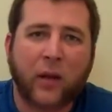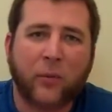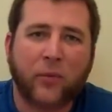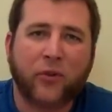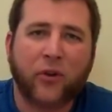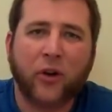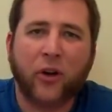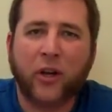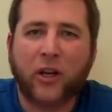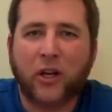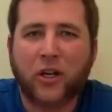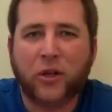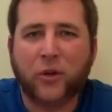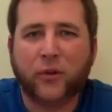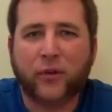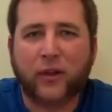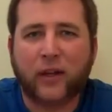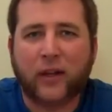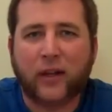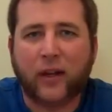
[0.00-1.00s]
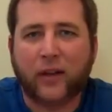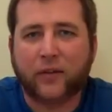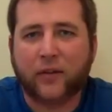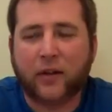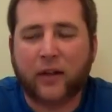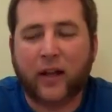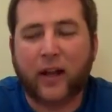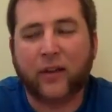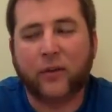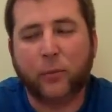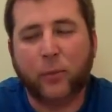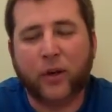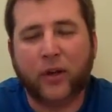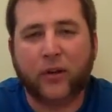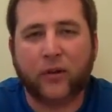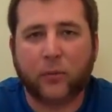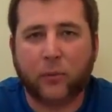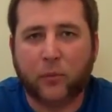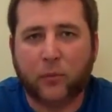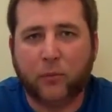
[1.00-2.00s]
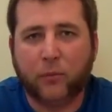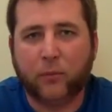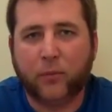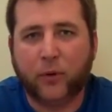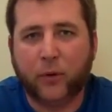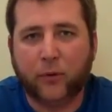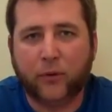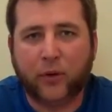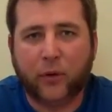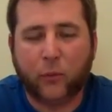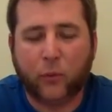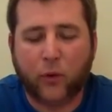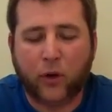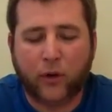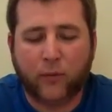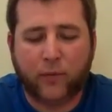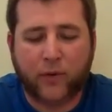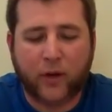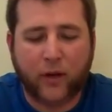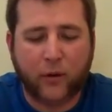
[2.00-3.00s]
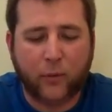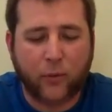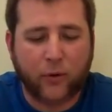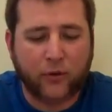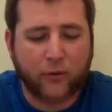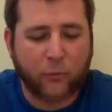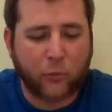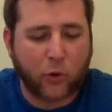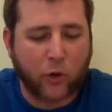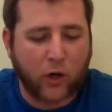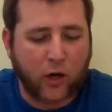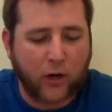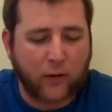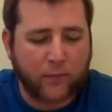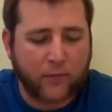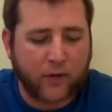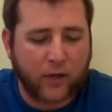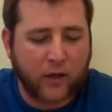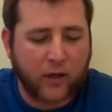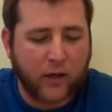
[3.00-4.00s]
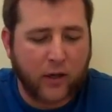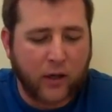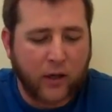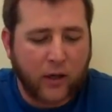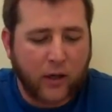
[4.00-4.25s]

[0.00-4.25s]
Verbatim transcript: I'm starting to use it less and less because I'm using one of the other ones more often,